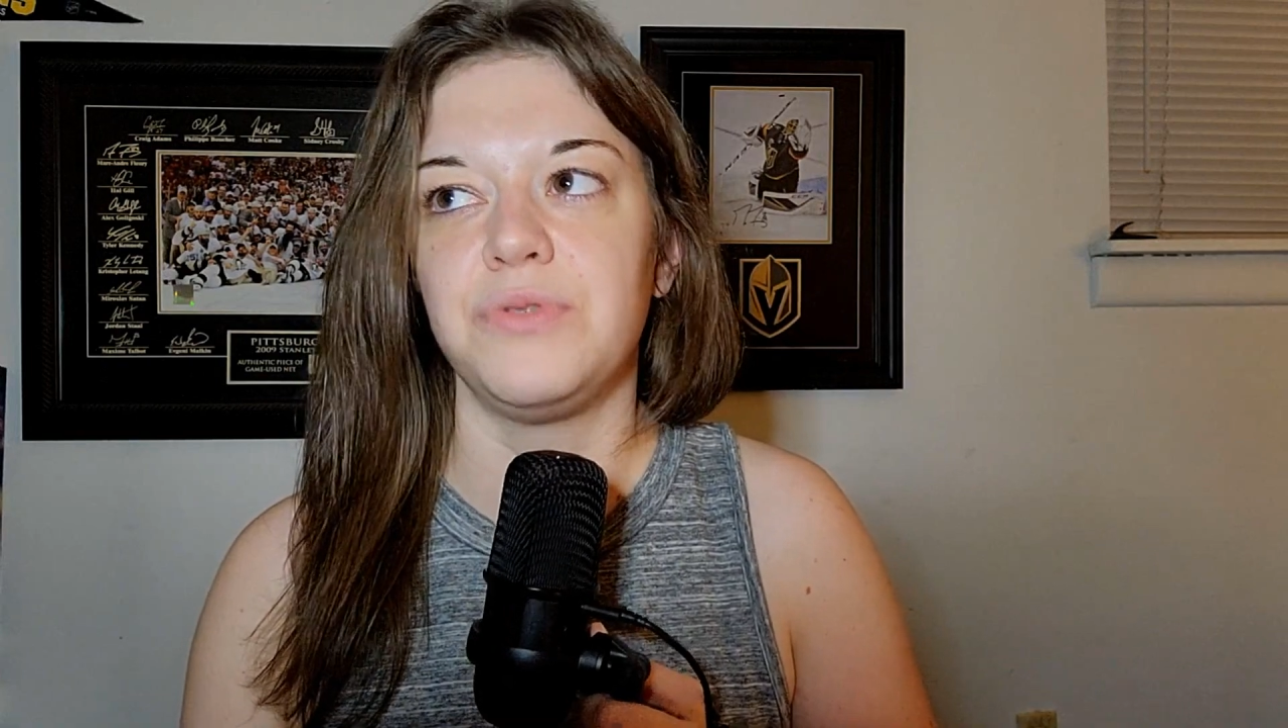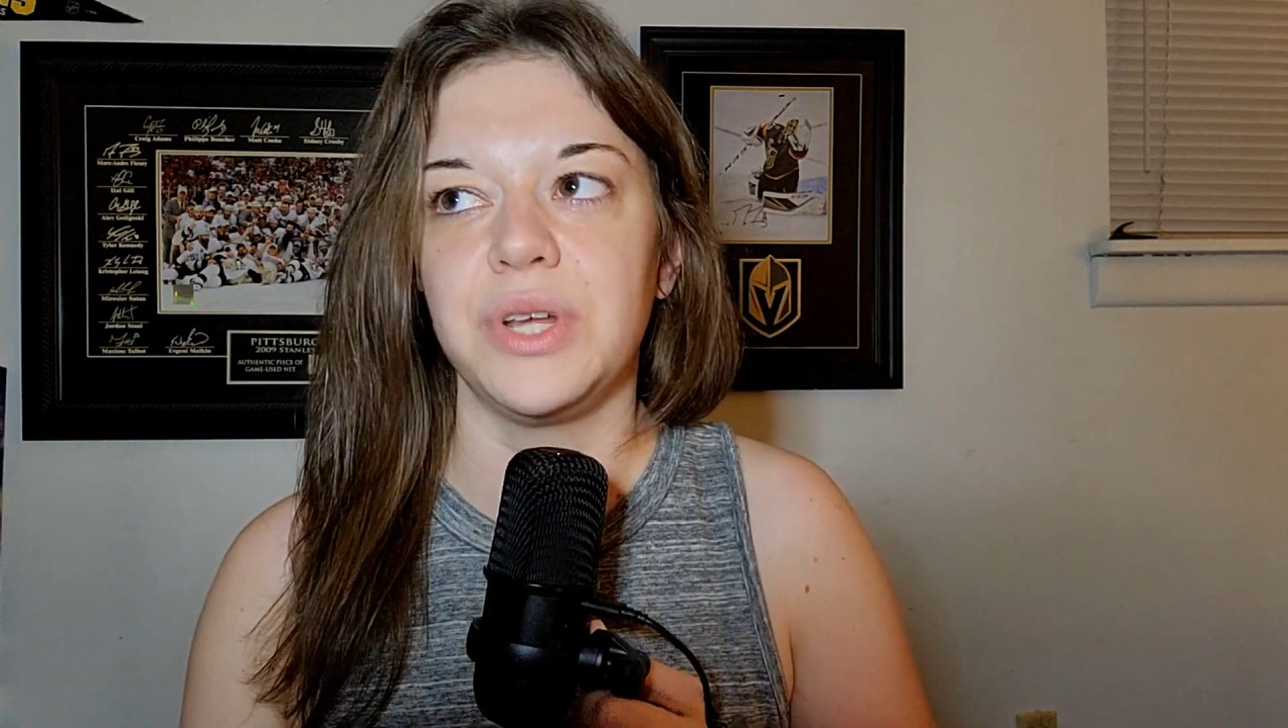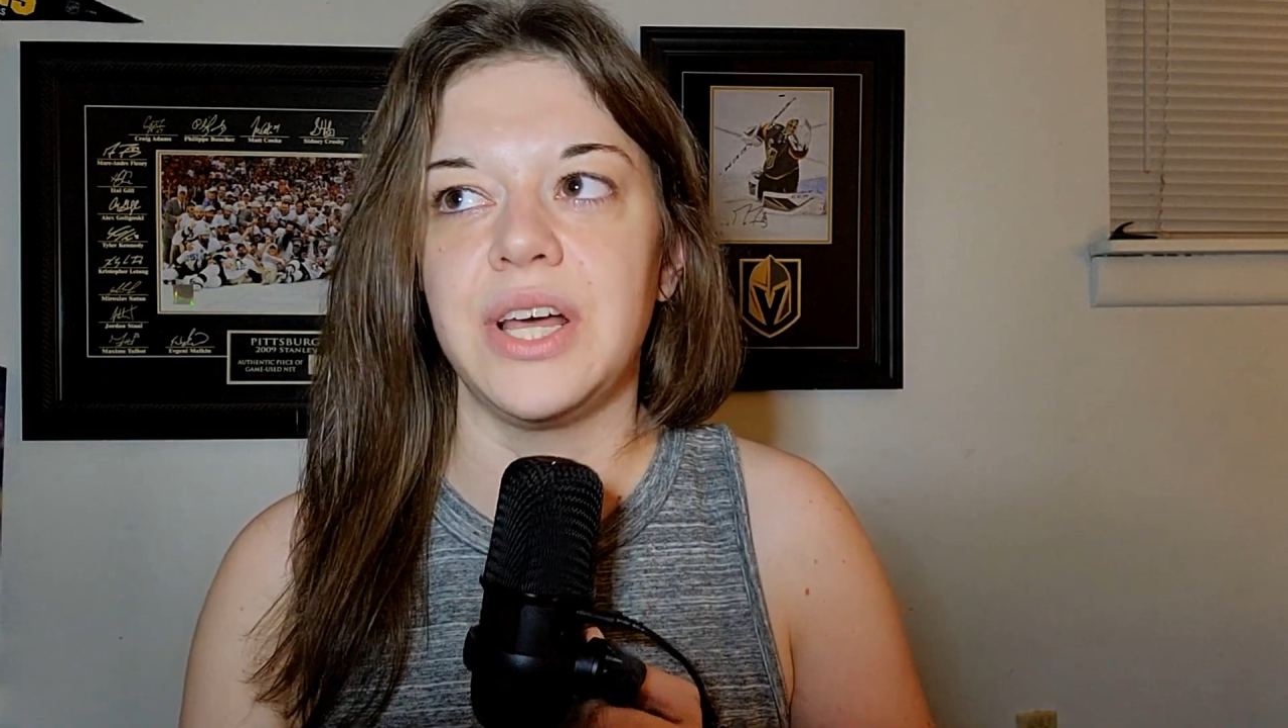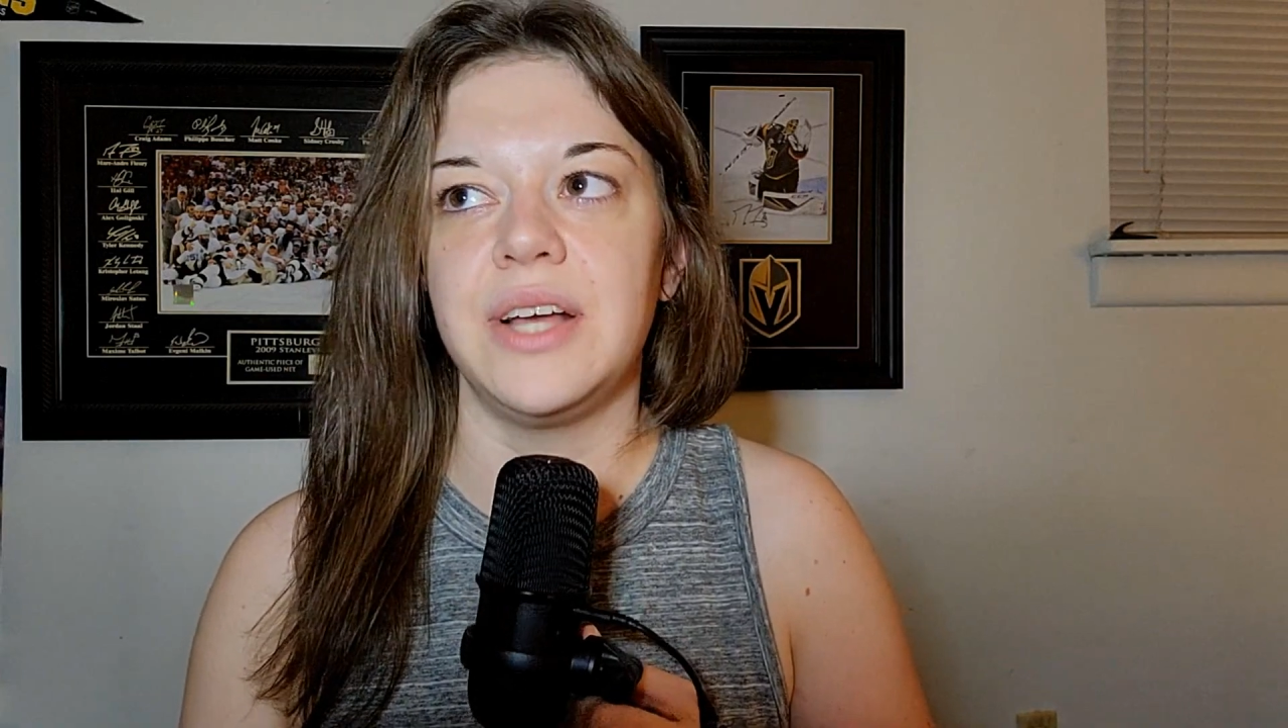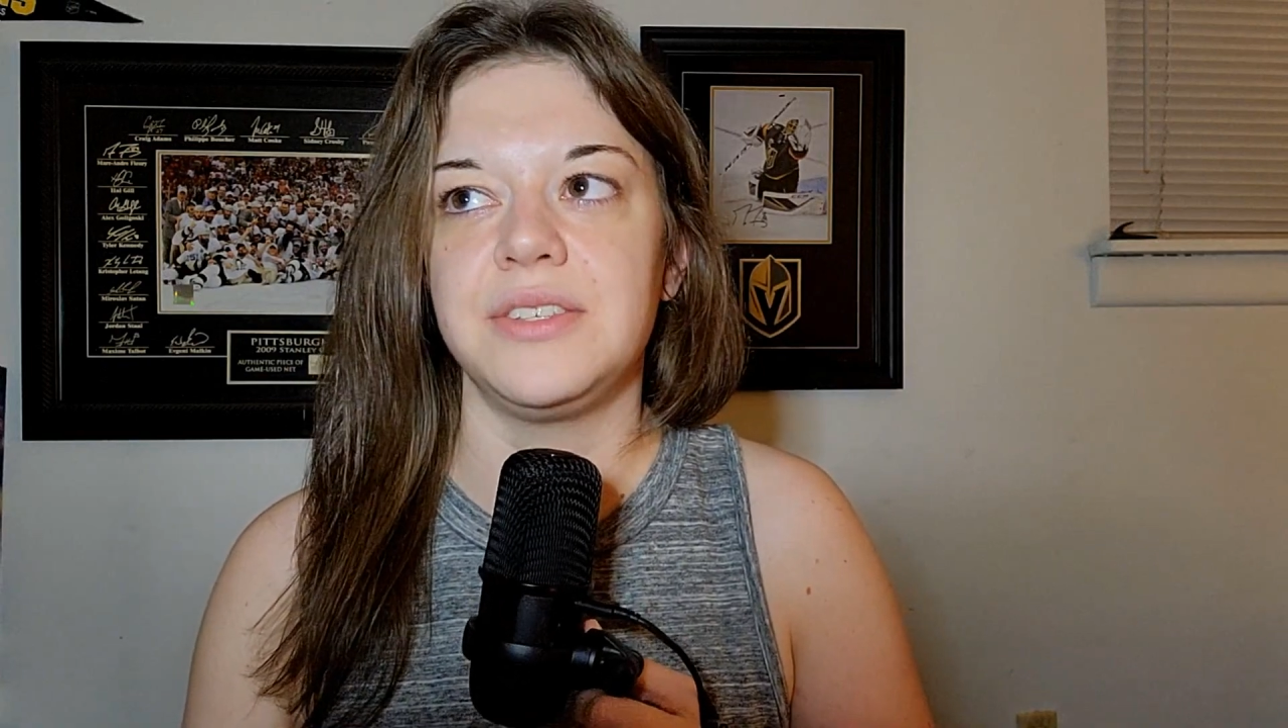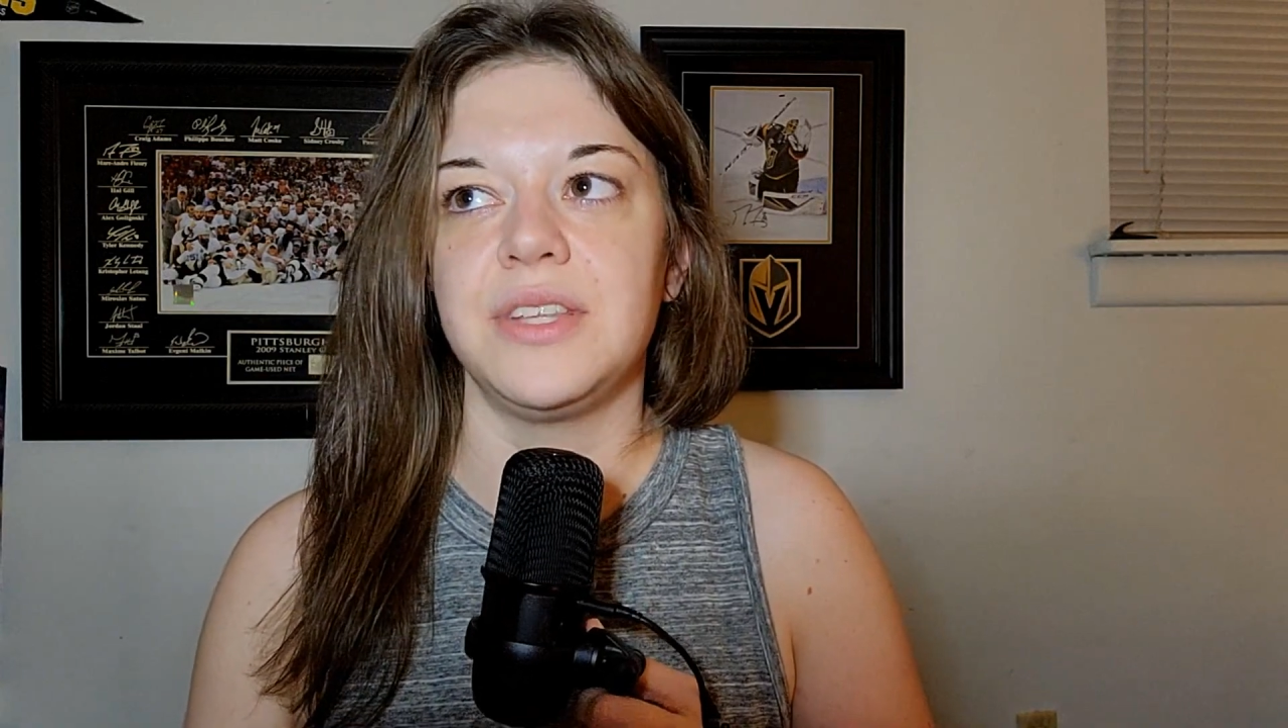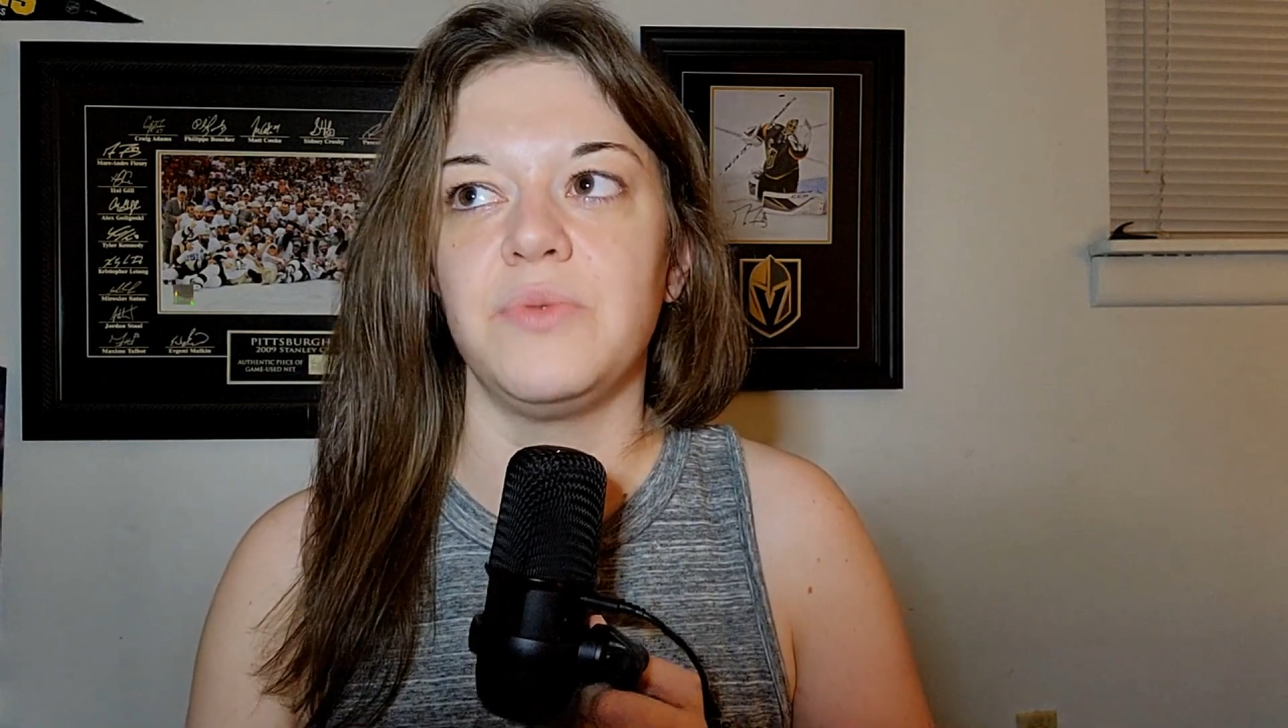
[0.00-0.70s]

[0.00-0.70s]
realized